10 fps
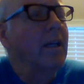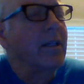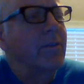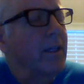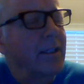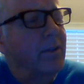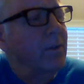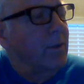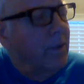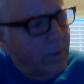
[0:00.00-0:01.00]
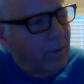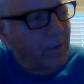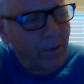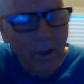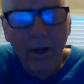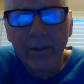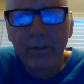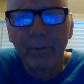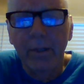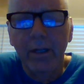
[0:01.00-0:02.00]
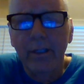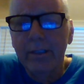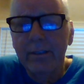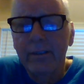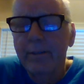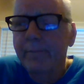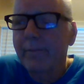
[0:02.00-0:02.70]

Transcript: It's like, it's just awesome, guys.